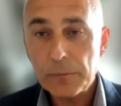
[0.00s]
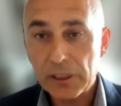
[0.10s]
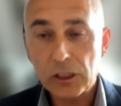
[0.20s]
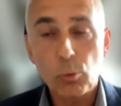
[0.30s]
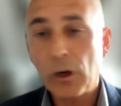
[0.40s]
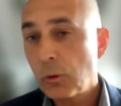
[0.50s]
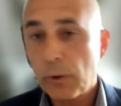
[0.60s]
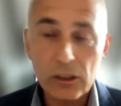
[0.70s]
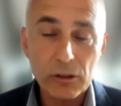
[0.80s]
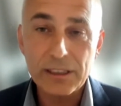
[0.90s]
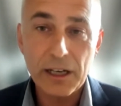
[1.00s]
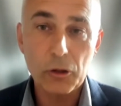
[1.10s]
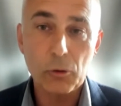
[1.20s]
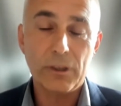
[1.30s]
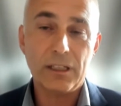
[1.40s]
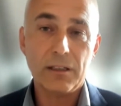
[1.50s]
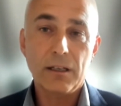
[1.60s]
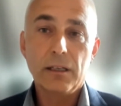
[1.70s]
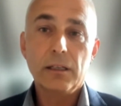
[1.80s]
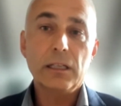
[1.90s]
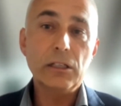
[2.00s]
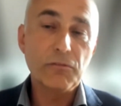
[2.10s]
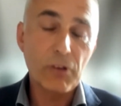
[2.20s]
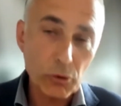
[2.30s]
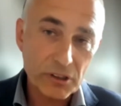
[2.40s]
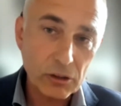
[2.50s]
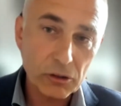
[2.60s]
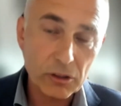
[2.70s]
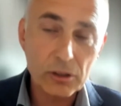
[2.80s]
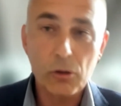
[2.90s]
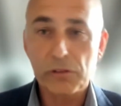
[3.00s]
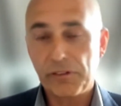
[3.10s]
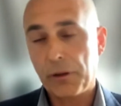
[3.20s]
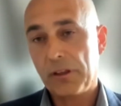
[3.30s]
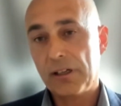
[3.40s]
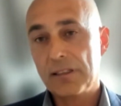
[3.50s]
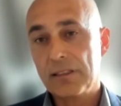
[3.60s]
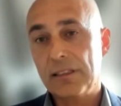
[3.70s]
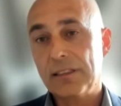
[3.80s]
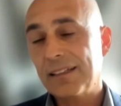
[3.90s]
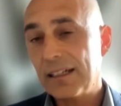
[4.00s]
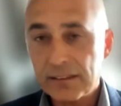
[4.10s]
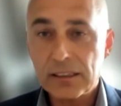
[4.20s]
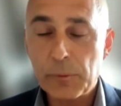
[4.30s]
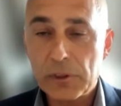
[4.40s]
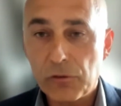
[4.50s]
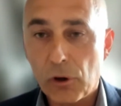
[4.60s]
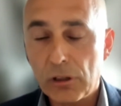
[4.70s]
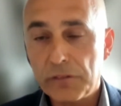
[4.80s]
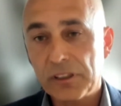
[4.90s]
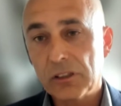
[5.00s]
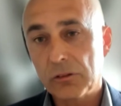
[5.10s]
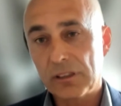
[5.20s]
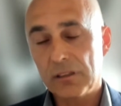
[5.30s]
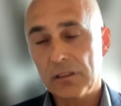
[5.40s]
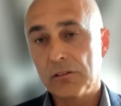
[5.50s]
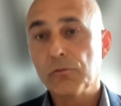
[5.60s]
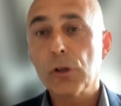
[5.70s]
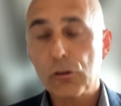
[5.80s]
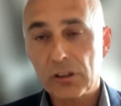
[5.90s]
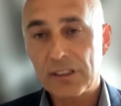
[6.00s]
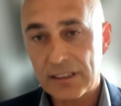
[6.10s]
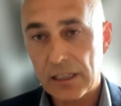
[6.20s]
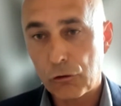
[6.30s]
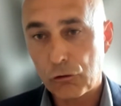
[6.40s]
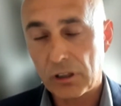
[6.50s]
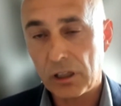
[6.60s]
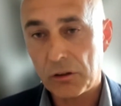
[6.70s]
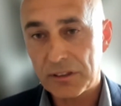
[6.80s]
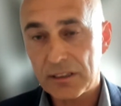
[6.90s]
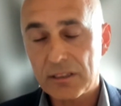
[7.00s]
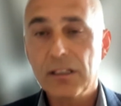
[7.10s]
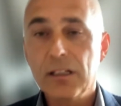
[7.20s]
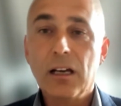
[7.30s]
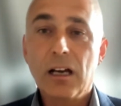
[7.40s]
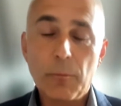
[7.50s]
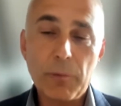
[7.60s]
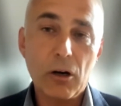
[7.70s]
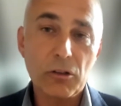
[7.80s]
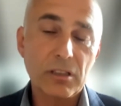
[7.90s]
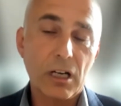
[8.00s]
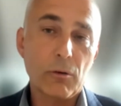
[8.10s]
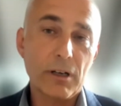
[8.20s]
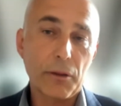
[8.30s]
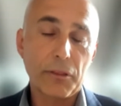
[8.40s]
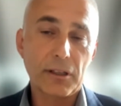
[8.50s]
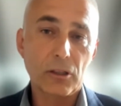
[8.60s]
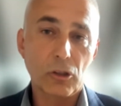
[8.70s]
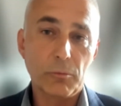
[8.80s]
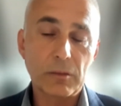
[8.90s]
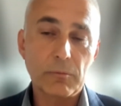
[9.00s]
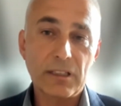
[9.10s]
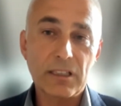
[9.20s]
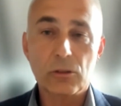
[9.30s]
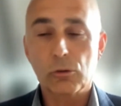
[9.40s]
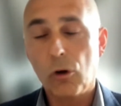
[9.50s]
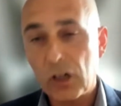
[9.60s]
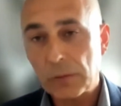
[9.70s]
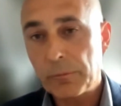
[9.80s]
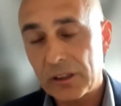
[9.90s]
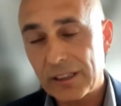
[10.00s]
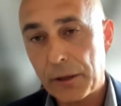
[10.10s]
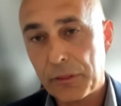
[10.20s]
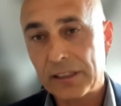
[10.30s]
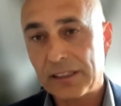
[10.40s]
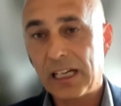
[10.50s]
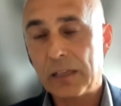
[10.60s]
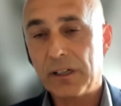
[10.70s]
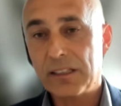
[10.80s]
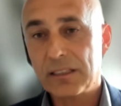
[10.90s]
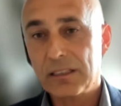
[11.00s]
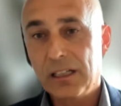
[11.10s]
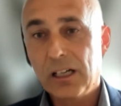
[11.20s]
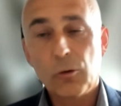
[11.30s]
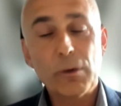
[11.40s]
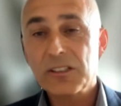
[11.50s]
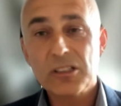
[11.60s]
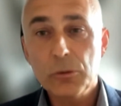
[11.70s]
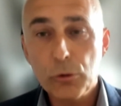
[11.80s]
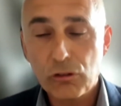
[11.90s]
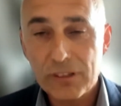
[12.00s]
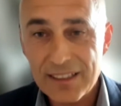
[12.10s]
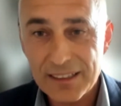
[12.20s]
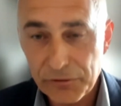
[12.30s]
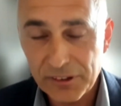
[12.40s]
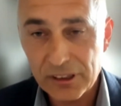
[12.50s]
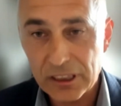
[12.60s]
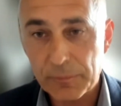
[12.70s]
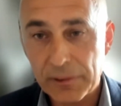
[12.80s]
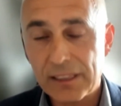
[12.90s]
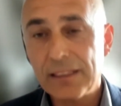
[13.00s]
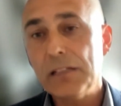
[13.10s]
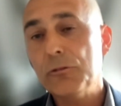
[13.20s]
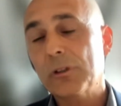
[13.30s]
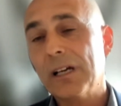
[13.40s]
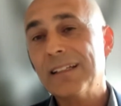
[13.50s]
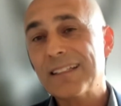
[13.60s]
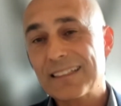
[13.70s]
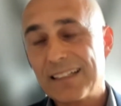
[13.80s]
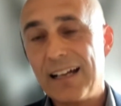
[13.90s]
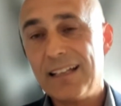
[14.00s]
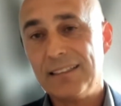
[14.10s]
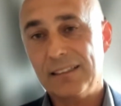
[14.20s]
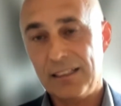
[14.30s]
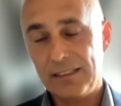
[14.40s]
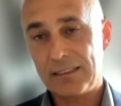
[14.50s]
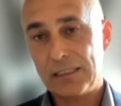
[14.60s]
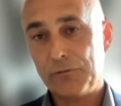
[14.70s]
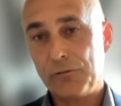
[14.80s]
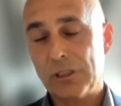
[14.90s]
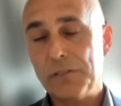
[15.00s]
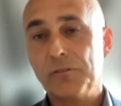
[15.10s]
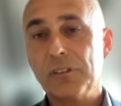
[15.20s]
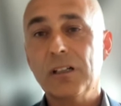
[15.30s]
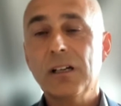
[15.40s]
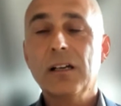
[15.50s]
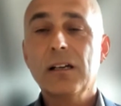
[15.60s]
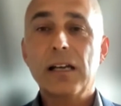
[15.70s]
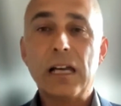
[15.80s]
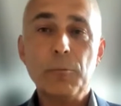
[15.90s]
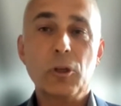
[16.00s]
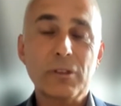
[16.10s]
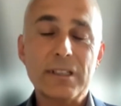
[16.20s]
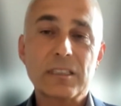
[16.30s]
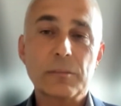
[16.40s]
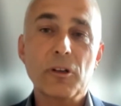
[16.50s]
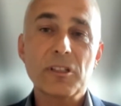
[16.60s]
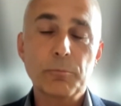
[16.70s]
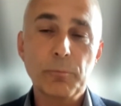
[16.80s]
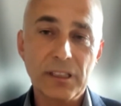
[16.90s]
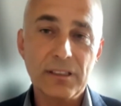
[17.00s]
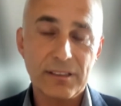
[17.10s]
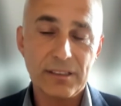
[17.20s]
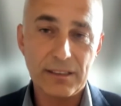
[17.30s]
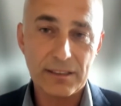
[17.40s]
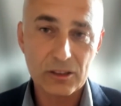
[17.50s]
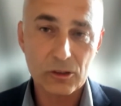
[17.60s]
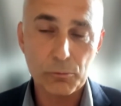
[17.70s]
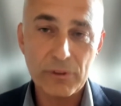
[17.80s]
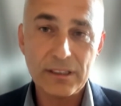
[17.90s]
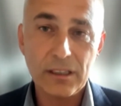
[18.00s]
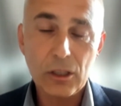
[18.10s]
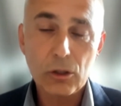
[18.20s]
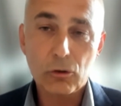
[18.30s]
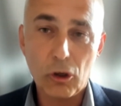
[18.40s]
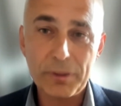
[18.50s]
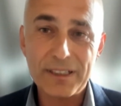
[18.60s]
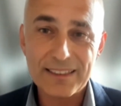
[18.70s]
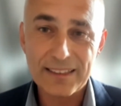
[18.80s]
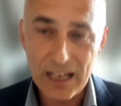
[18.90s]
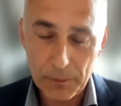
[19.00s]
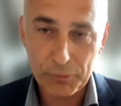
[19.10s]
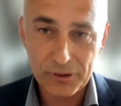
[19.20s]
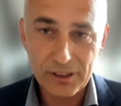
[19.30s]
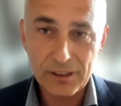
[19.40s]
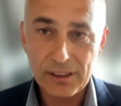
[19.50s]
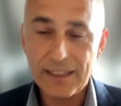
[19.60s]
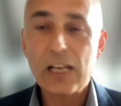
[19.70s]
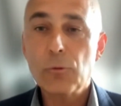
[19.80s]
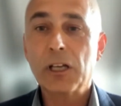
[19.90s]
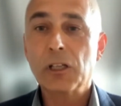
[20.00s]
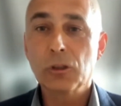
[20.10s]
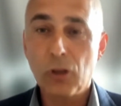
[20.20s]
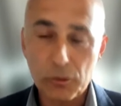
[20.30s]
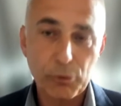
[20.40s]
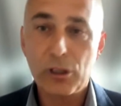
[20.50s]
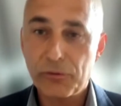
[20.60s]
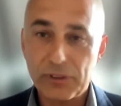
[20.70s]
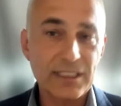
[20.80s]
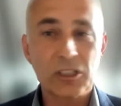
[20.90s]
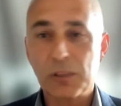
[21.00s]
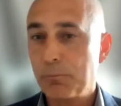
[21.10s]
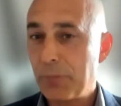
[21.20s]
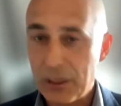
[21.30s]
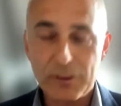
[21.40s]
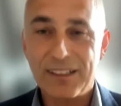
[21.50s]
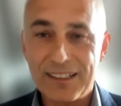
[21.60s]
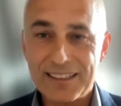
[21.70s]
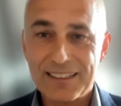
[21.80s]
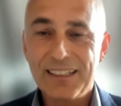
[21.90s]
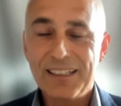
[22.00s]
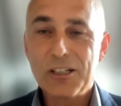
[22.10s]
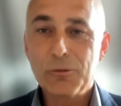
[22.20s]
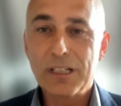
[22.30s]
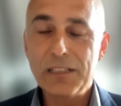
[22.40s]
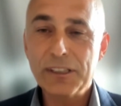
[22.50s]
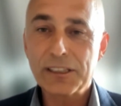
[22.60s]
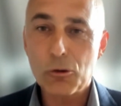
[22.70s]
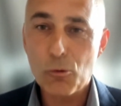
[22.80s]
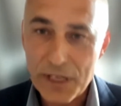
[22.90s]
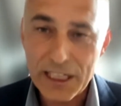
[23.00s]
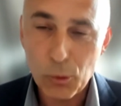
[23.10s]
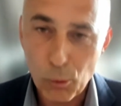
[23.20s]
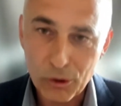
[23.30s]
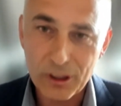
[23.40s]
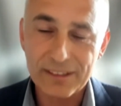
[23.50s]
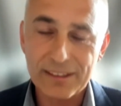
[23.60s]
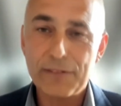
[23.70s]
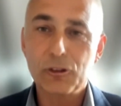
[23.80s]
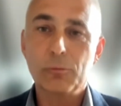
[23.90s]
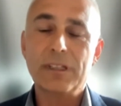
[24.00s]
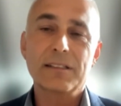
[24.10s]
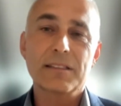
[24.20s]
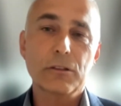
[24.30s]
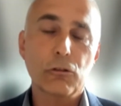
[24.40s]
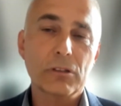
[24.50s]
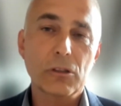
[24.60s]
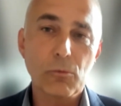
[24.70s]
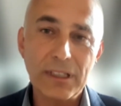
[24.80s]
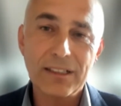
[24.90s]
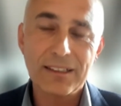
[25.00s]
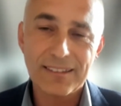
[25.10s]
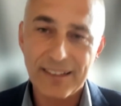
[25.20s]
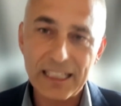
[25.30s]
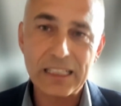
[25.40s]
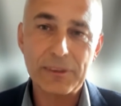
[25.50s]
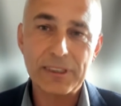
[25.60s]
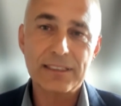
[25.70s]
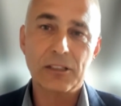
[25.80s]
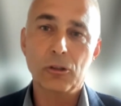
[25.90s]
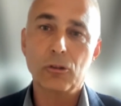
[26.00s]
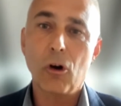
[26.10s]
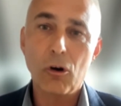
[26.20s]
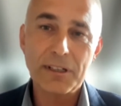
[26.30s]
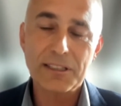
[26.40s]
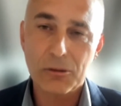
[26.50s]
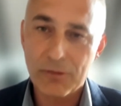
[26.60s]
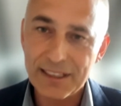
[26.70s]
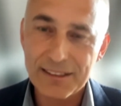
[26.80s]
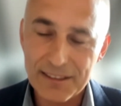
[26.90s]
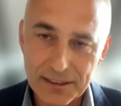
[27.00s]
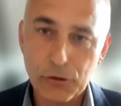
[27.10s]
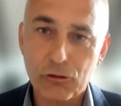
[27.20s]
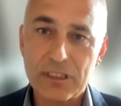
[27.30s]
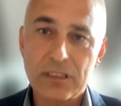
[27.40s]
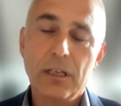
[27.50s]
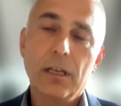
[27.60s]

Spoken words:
in the one way or the other way, in voting on the code of ethics, in getting them involved into the virtual discussion houses about our ethical commitments, to talk about ethical dilemmas, where a solution is difficult, but if you can discuss it at least, if you give the employees the possibilities to bring topics up. And again, we are not perfect. It's not a paradise. We are living in a real world and have to make decisions in real time. These are not always the right decisions.